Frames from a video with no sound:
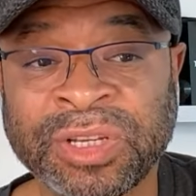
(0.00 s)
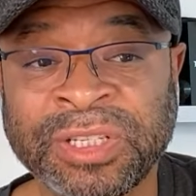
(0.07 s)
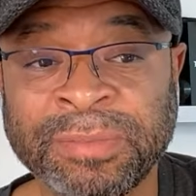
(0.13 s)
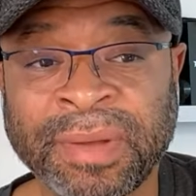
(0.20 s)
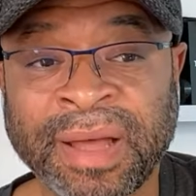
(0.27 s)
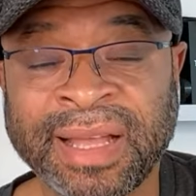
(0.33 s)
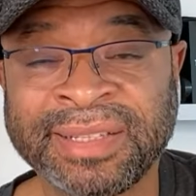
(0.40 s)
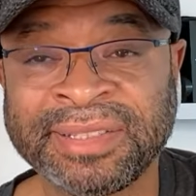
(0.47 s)

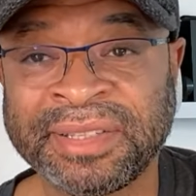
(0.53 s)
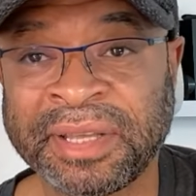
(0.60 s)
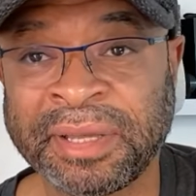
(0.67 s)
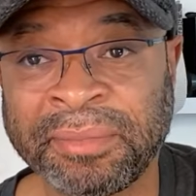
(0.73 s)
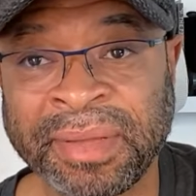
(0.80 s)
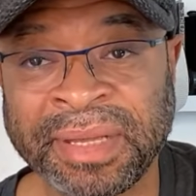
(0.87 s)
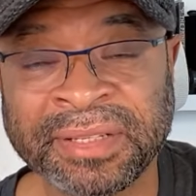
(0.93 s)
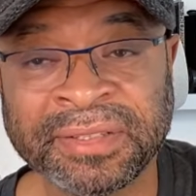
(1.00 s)
response that
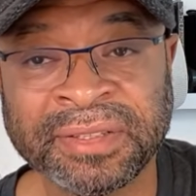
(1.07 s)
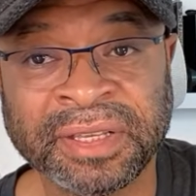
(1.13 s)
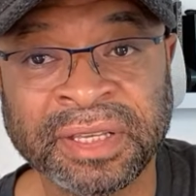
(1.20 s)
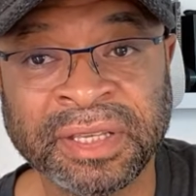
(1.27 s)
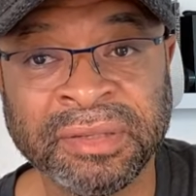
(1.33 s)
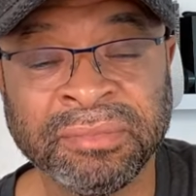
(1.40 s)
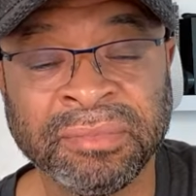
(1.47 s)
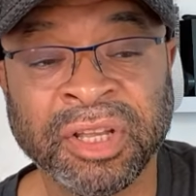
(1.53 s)
makes
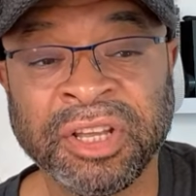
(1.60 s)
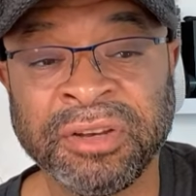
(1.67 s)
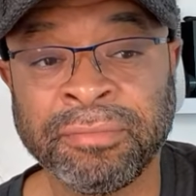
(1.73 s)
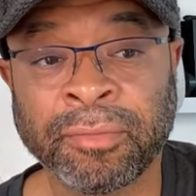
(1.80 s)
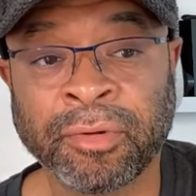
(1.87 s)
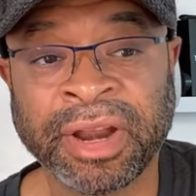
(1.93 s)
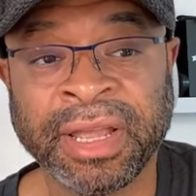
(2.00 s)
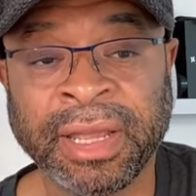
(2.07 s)
the
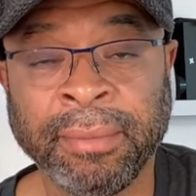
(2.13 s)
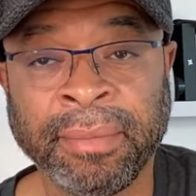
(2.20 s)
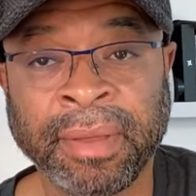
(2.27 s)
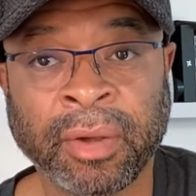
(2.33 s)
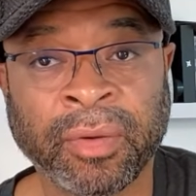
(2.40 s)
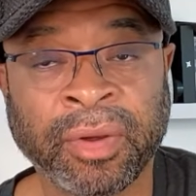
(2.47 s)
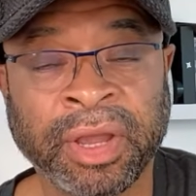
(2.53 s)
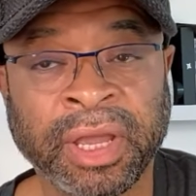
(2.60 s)
blood-brain
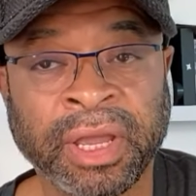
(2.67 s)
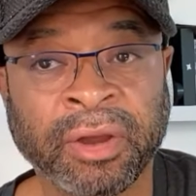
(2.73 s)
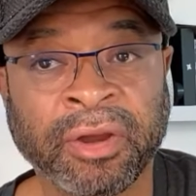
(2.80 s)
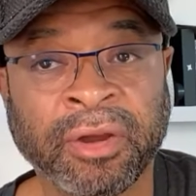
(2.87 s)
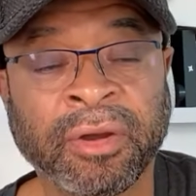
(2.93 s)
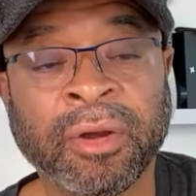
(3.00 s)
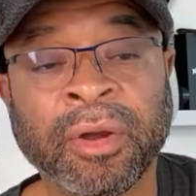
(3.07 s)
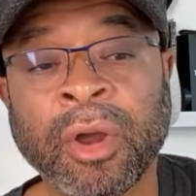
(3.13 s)

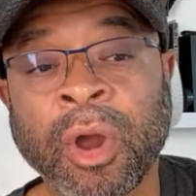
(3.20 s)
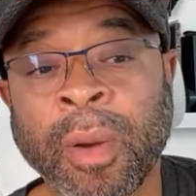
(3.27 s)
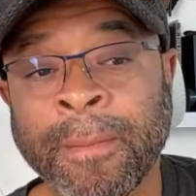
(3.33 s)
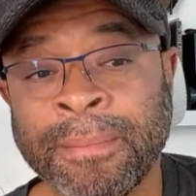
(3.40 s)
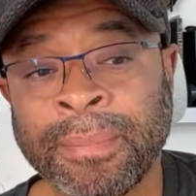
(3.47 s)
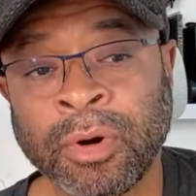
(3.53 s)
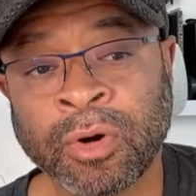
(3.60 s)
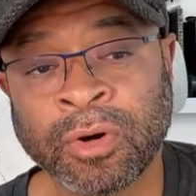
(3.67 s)
barrier
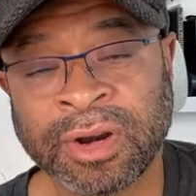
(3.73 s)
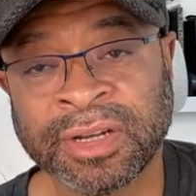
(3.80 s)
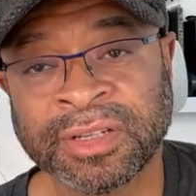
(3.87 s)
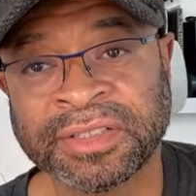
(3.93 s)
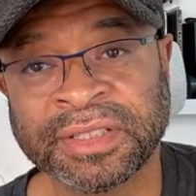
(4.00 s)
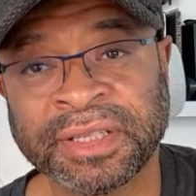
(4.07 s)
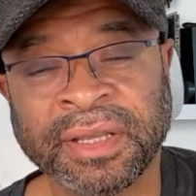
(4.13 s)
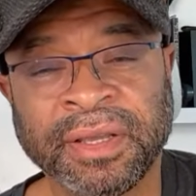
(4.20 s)

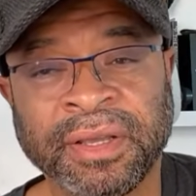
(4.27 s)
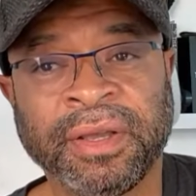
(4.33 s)
porous.